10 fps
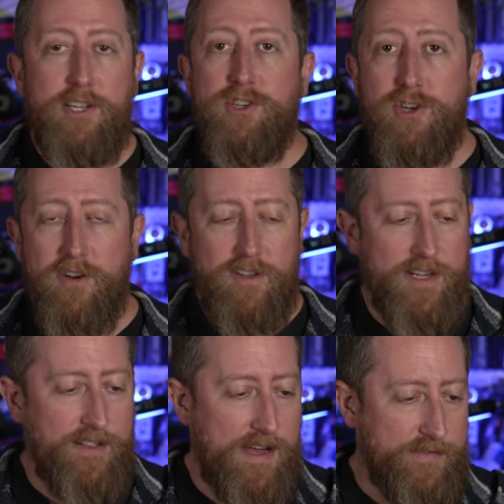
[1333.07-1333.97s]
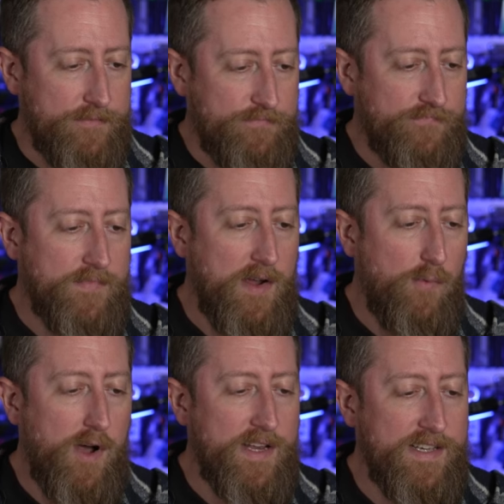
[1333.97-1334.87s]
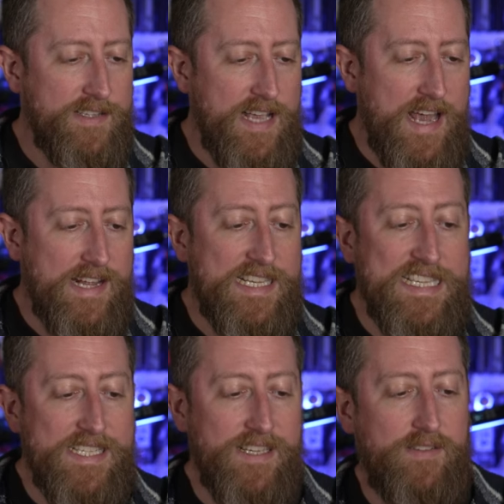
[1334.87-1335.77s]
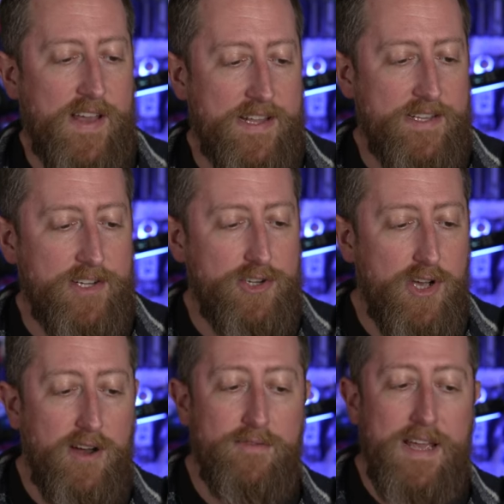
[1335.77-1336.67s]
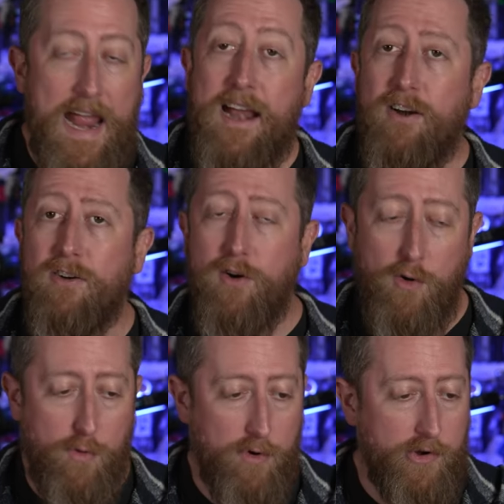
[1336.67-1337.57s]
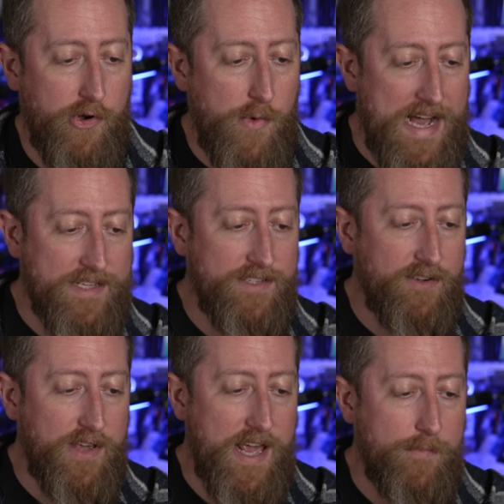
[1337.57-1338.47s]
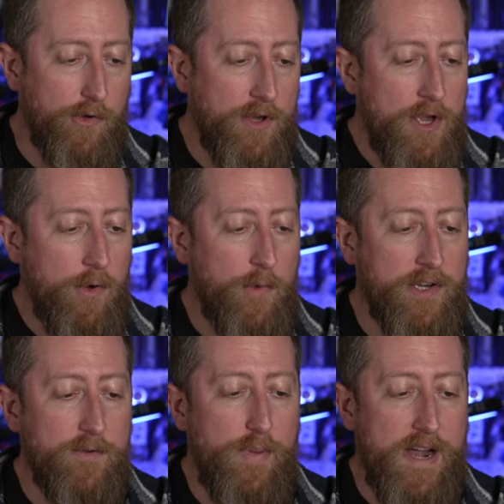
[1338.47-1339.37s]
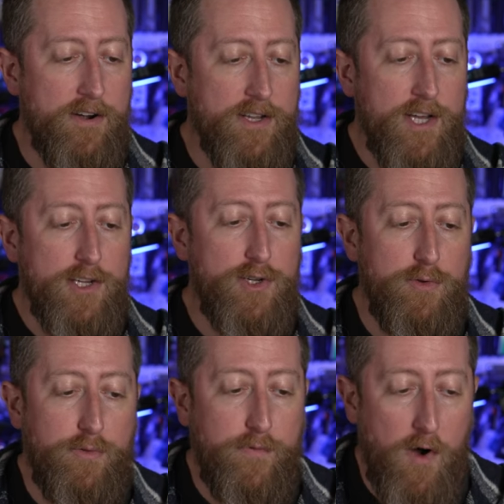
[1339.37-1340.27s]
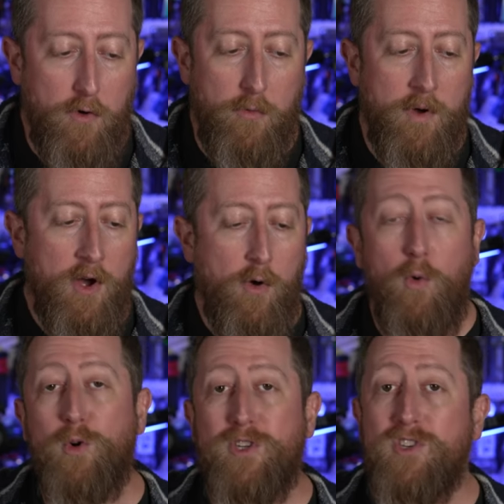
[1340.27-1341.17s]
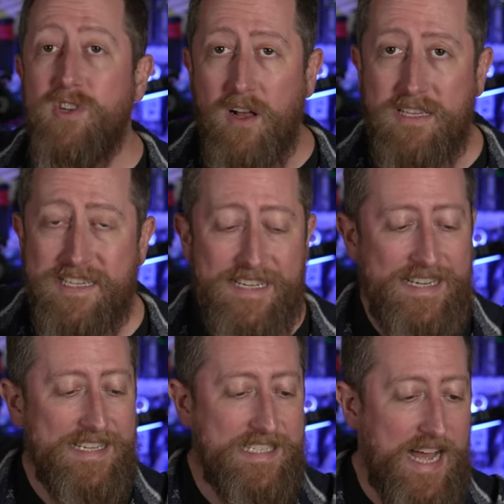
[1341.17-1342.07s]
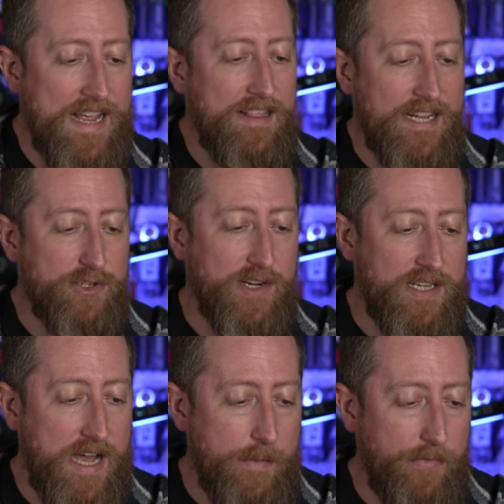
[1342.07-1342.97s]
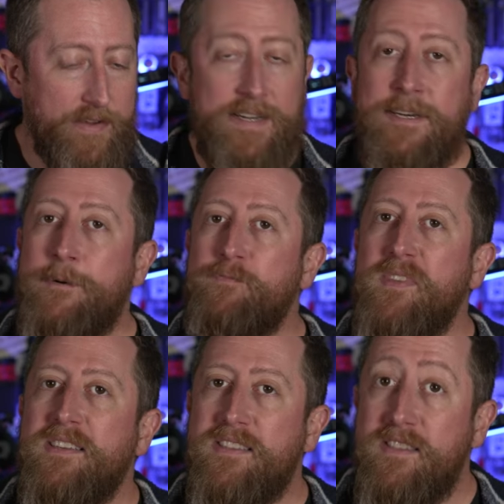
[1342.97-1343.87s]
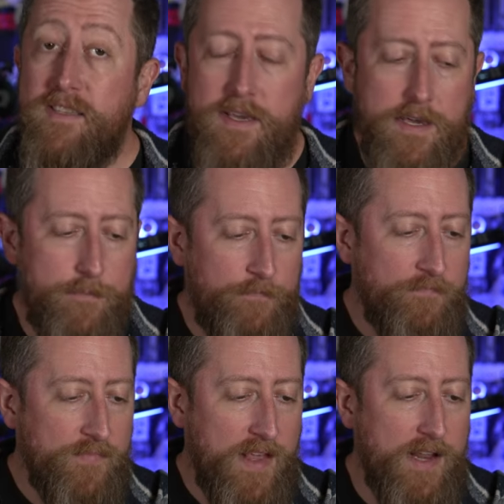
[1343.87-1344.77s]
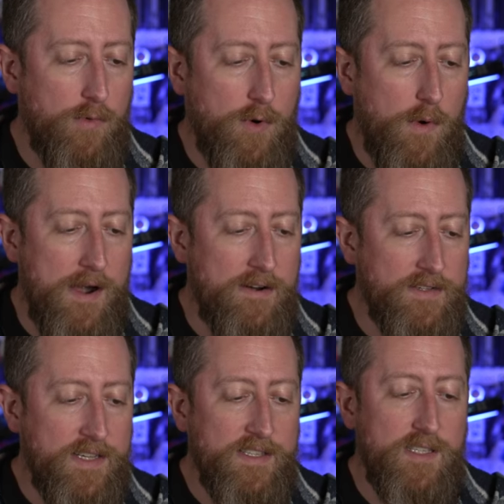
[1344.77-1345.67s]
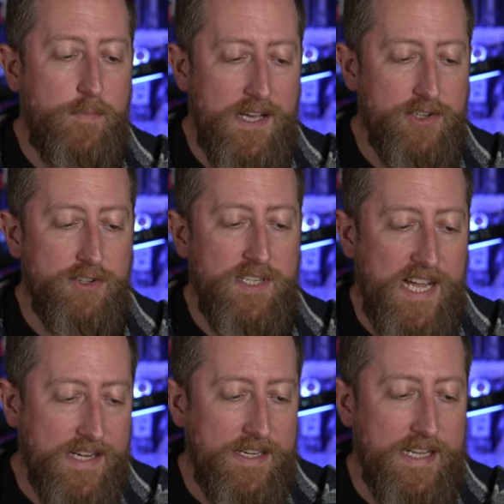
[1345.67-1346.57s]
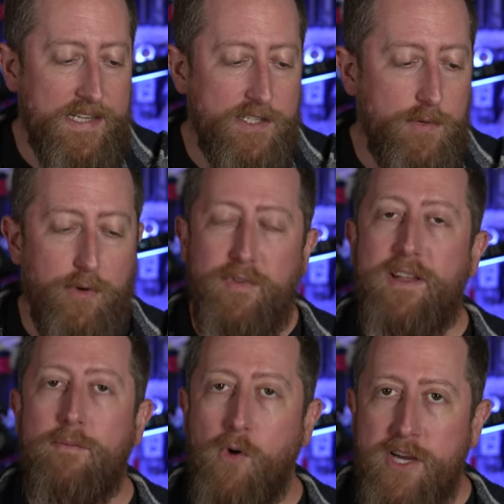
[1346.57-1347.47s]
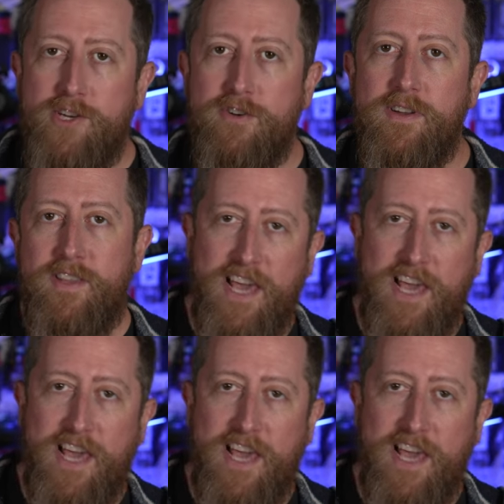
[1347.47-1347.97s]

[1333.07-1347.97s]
Charlie 11. What is a disadvantage of air core coaxial cable when compared to foam or solid dielectric types? C it requires special techniques to prevent moisture in the